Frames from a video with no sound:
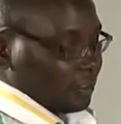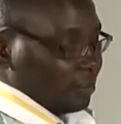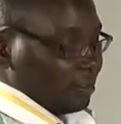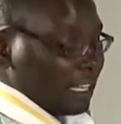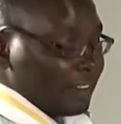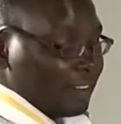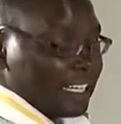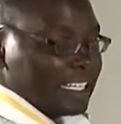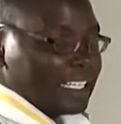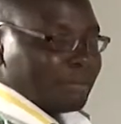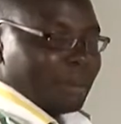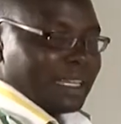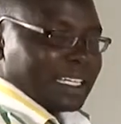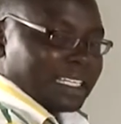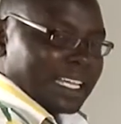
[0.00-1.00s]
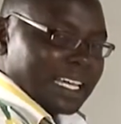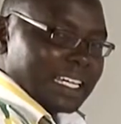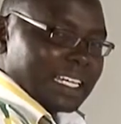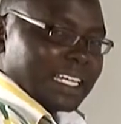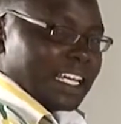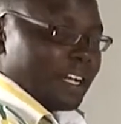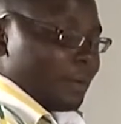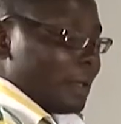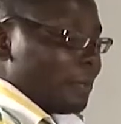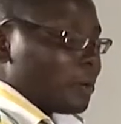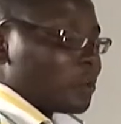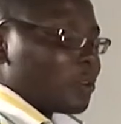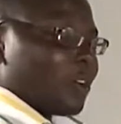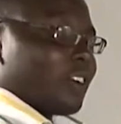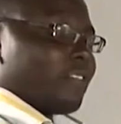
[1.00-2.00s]
By dividing by 10, we're
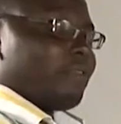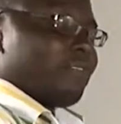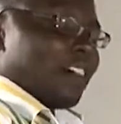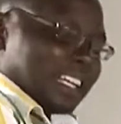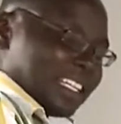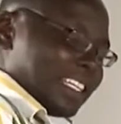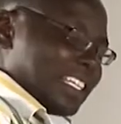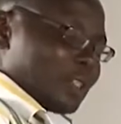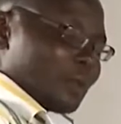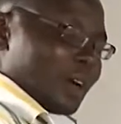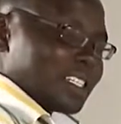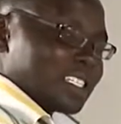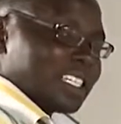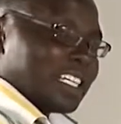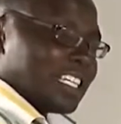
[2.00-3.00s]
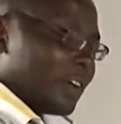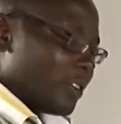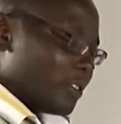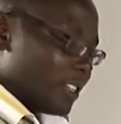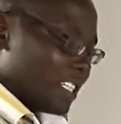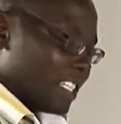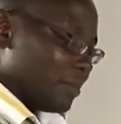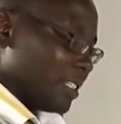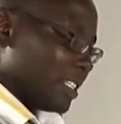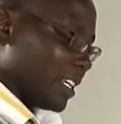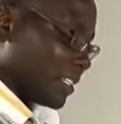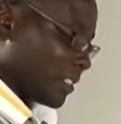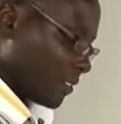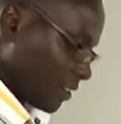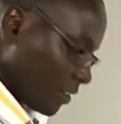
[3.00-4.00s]
able to convert these ones now into
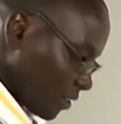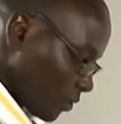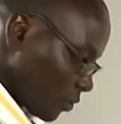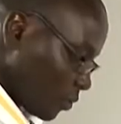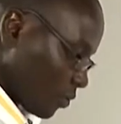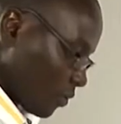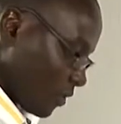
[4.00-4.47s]
centimeters. So